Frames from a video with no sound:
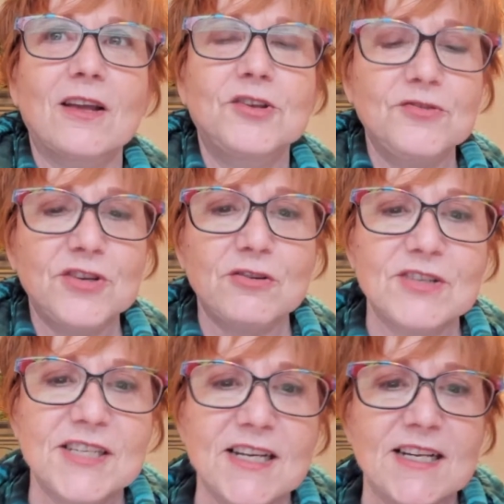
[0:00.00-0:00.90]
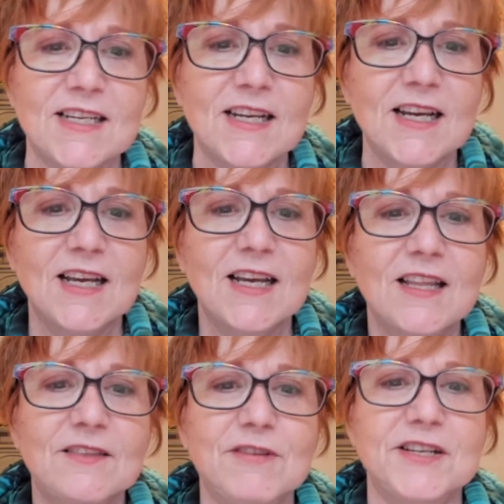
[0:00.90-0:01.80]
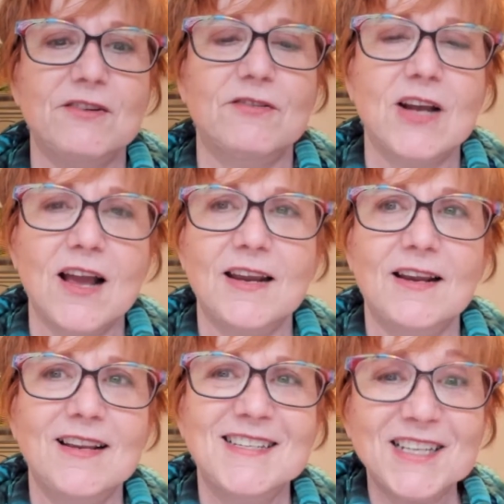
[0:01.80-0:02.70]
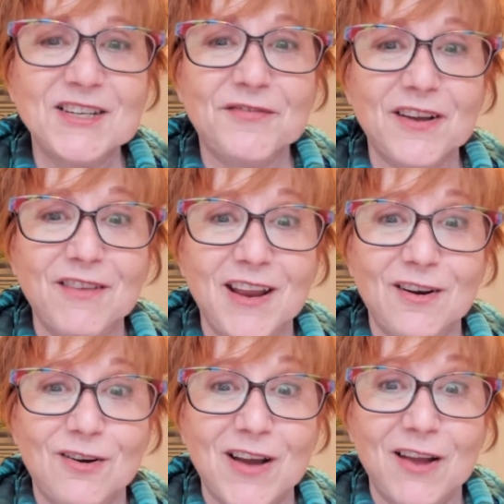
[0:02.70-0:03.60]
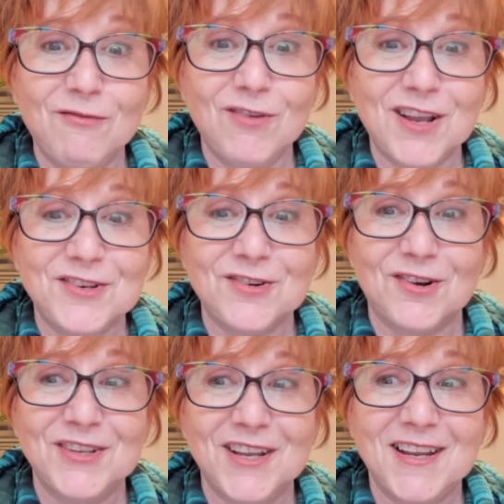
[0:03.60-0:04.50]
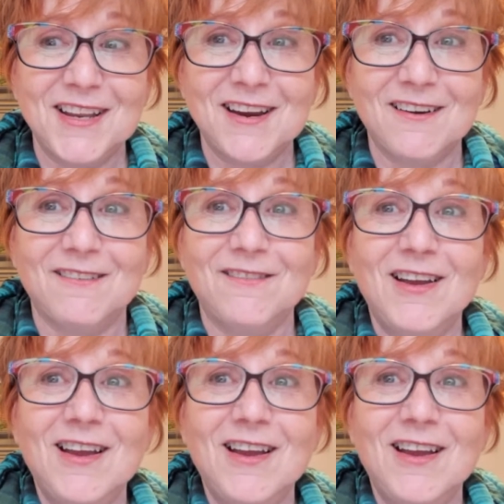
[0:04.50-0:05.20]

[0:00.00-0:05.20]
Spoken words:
206-309-6580 and we'll get you all taken care of.